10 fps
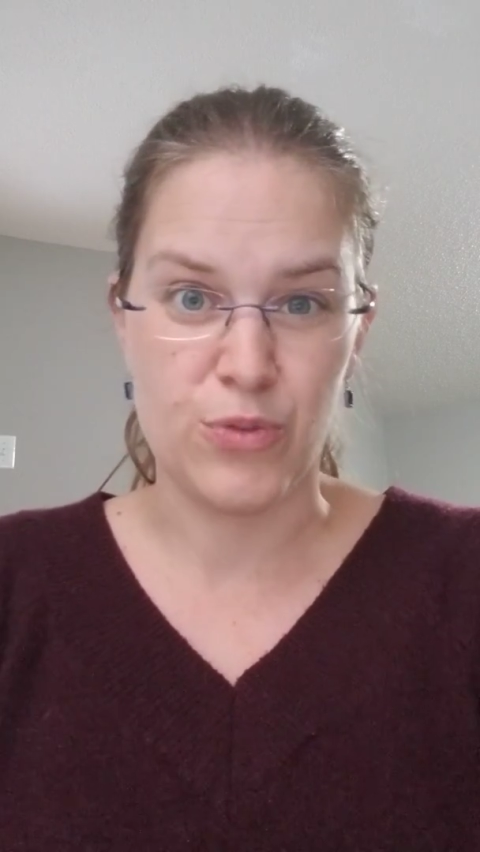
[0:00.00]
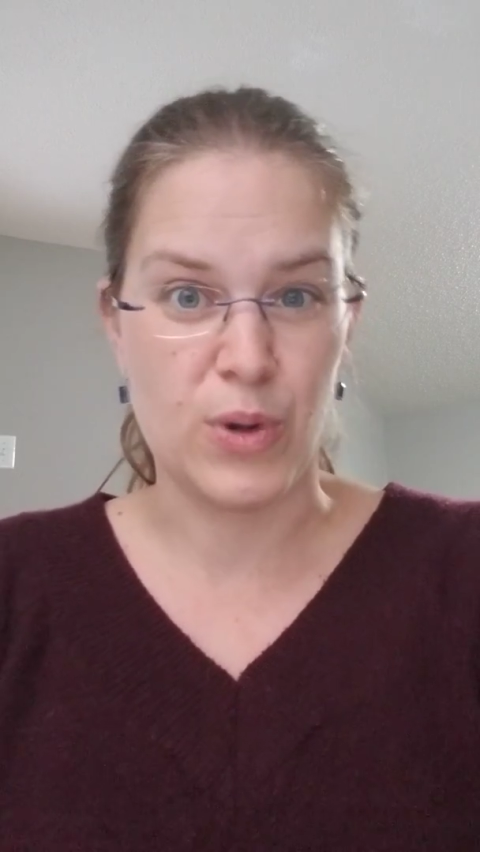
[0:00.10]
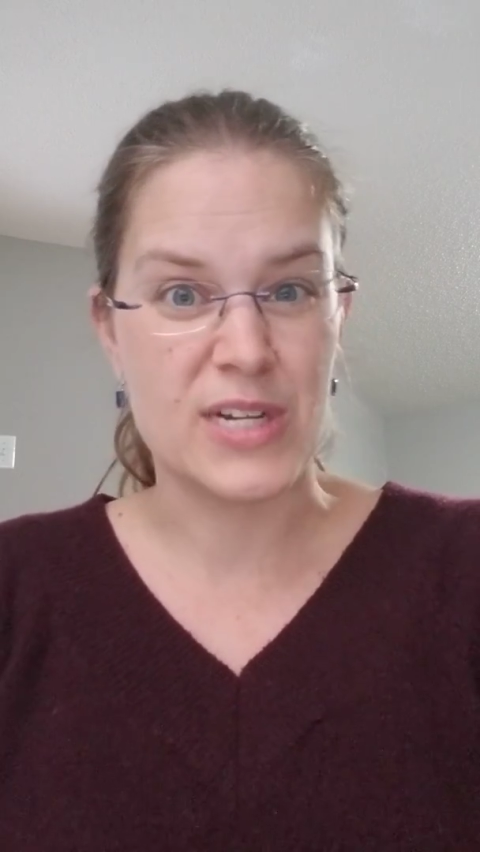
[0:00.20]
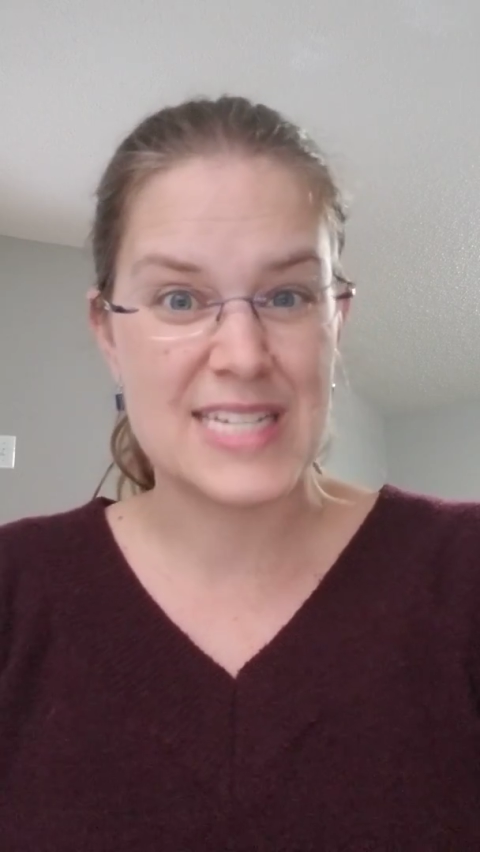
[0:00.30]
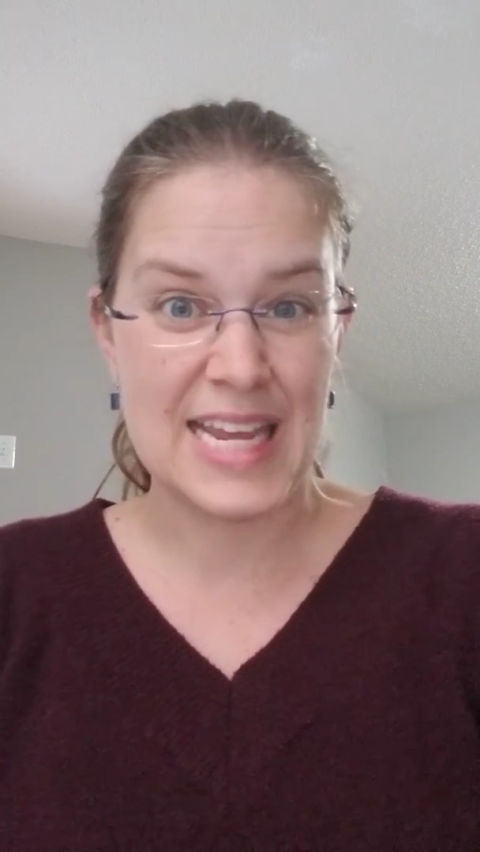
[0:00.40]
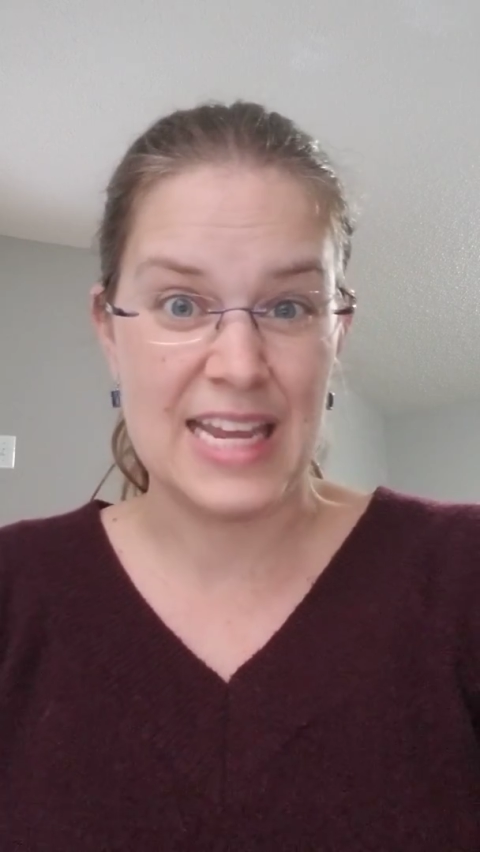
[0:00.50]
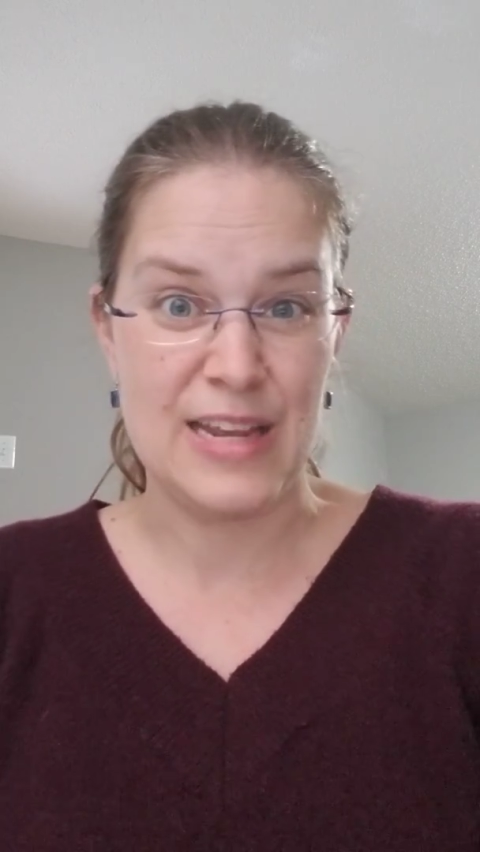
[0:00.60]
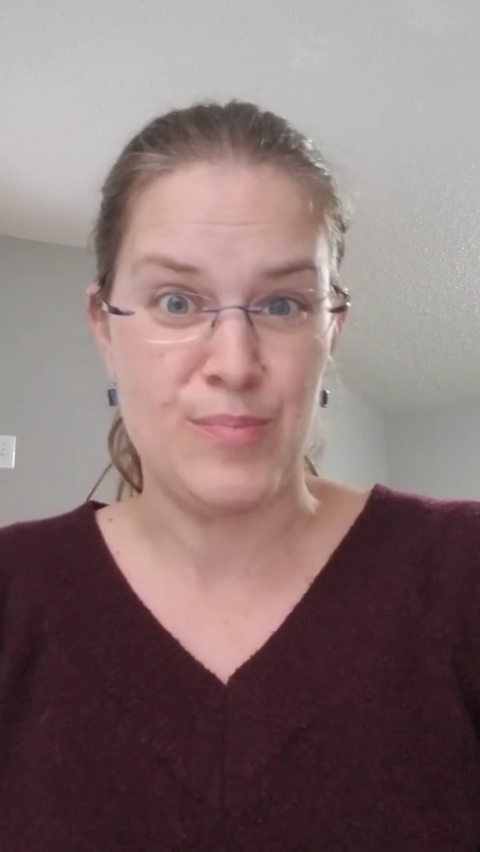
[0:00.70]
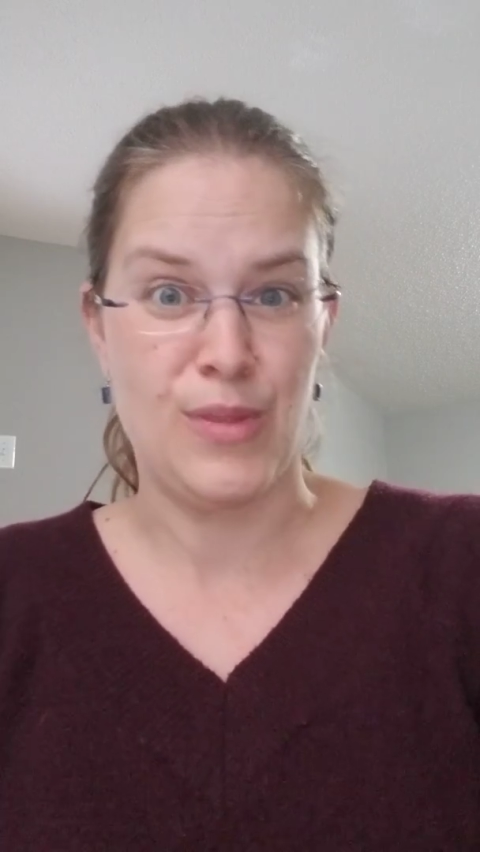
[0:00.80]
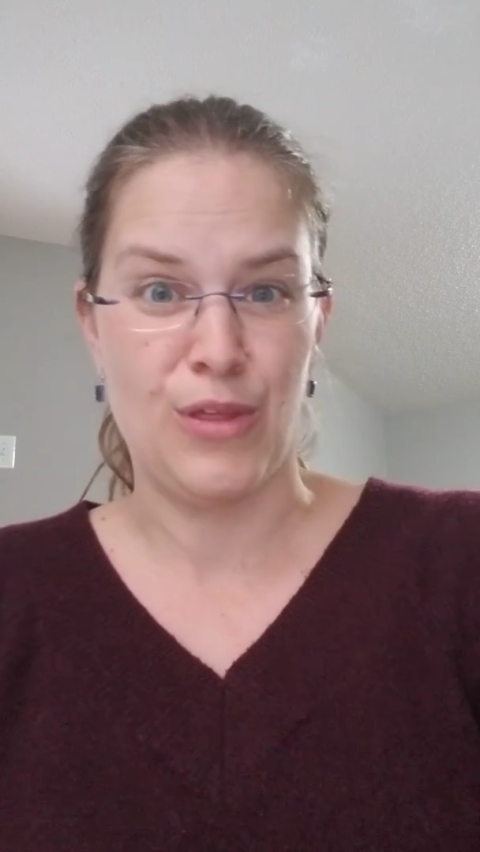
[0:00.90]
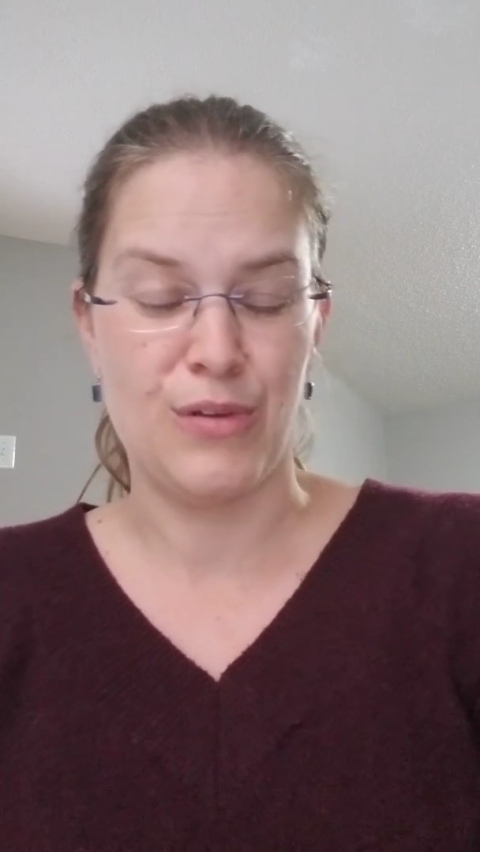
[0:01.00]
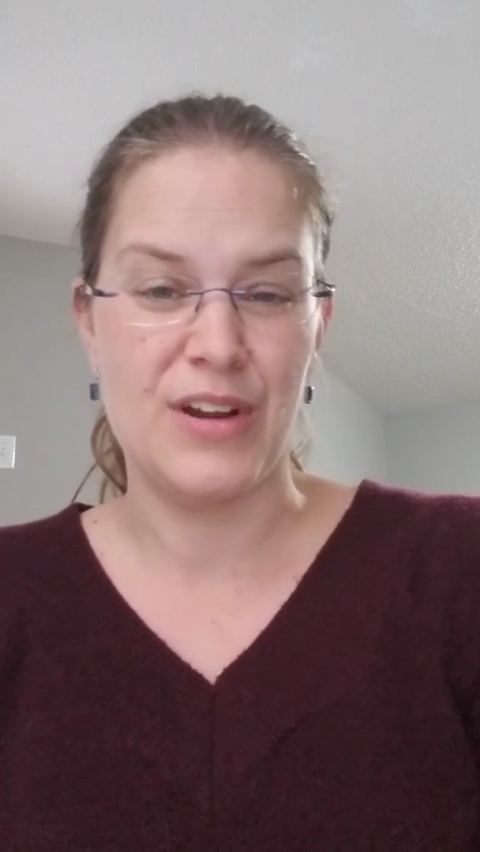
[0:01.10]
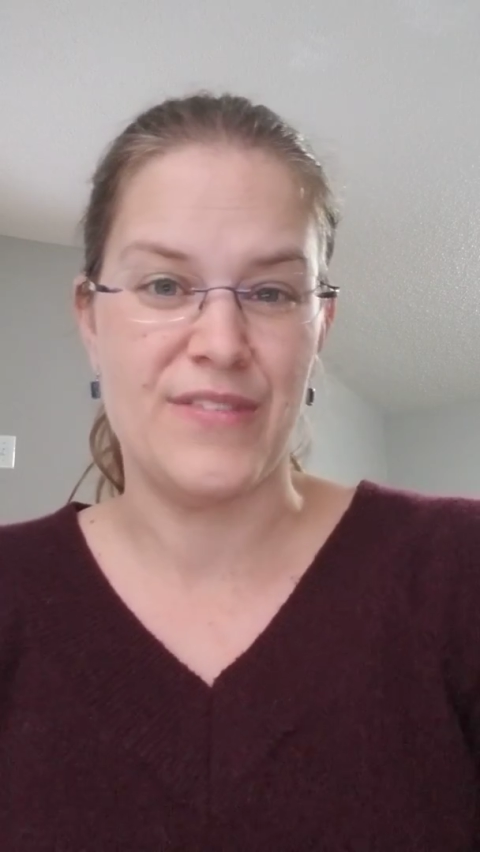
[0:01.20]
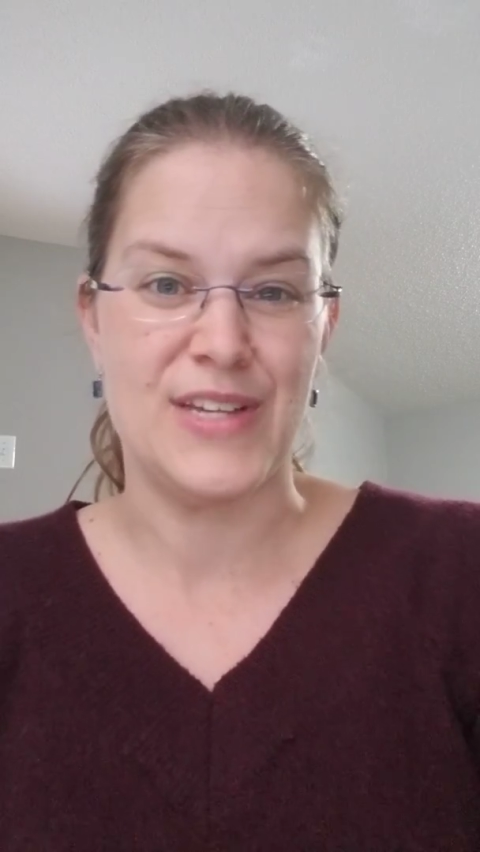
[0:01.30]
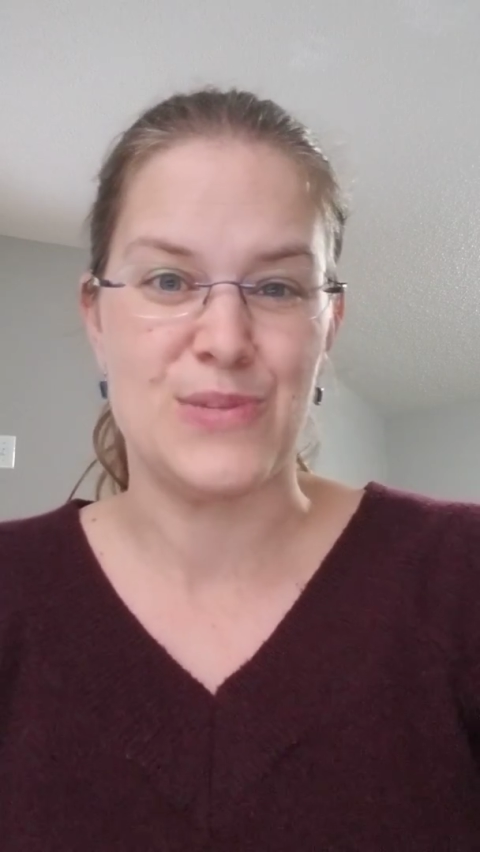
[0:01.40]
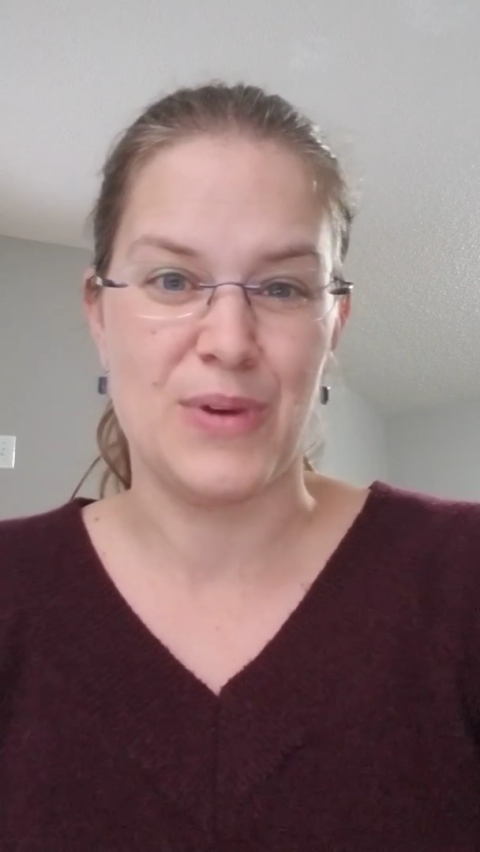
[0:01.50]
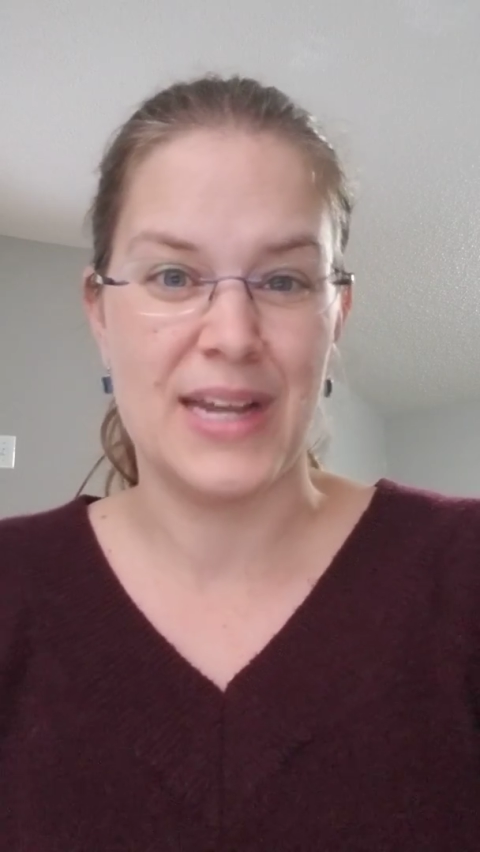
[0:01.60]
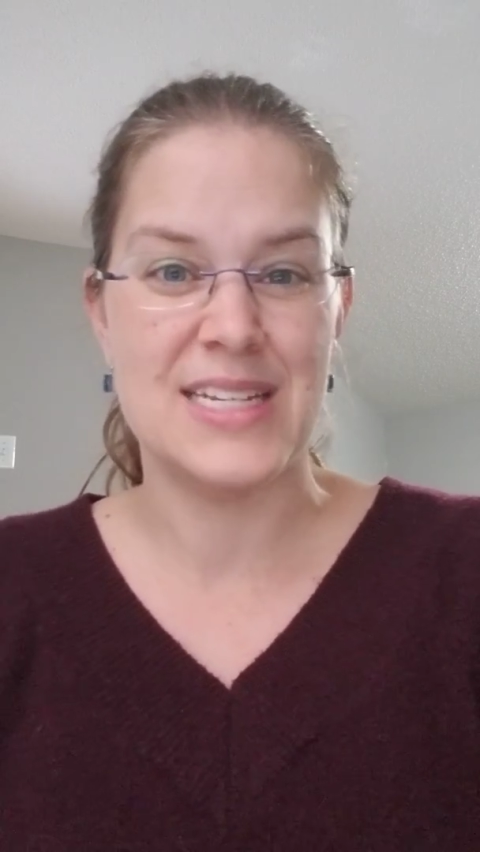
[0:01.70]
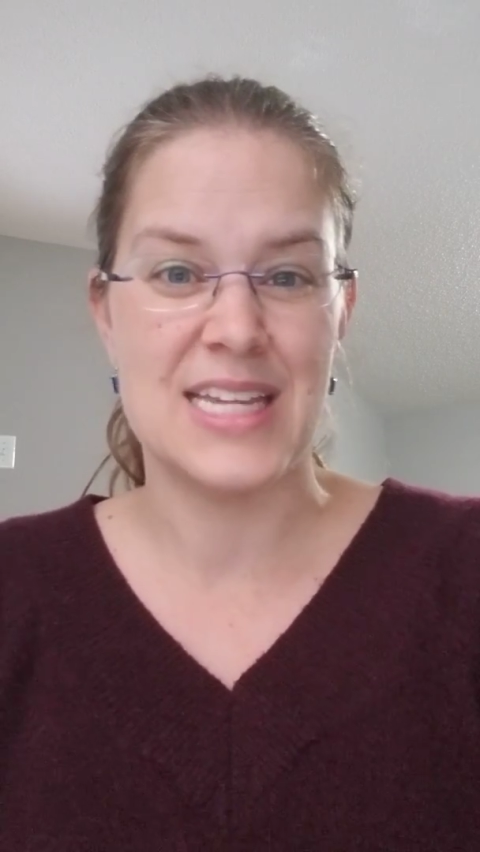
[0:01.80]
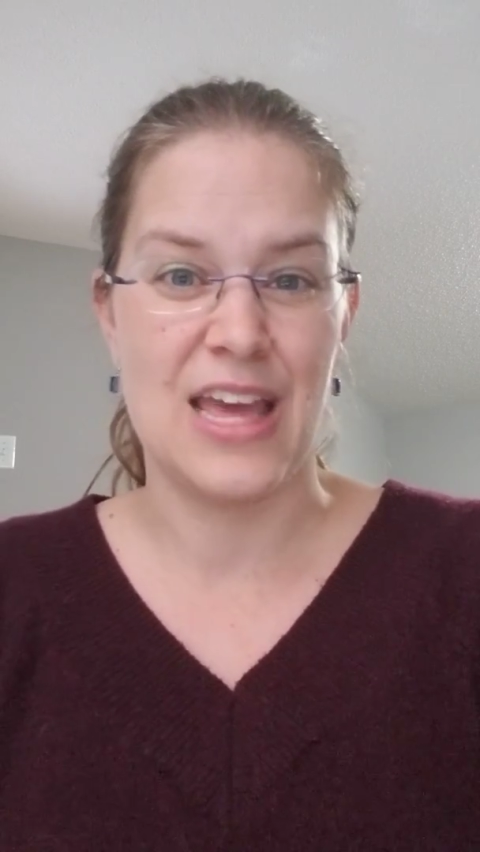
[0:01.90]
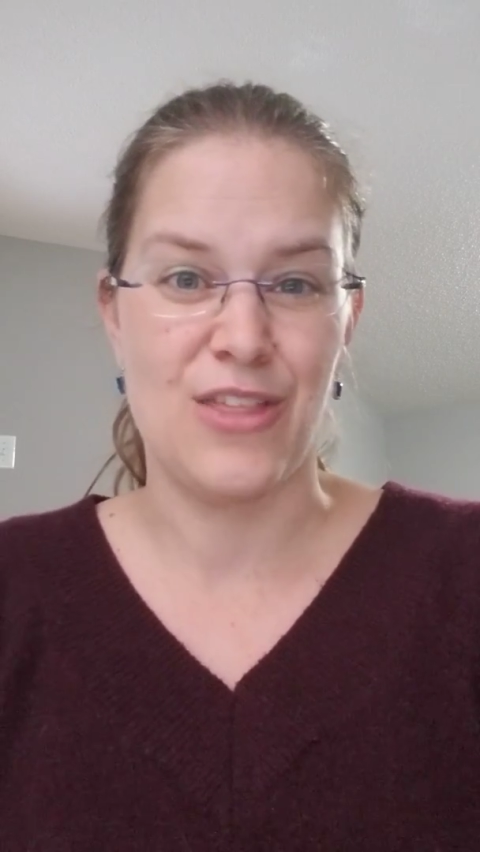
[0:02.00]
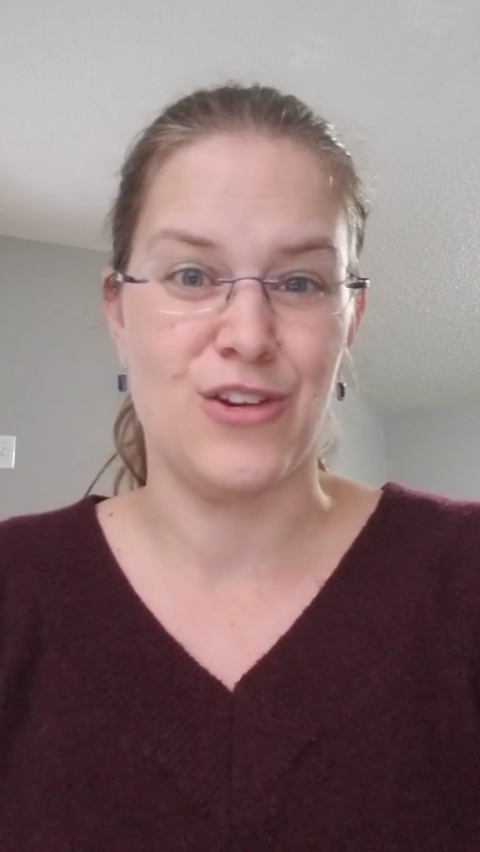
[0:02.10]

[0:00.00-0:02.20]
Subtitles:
We're a team, the 3 of us working together,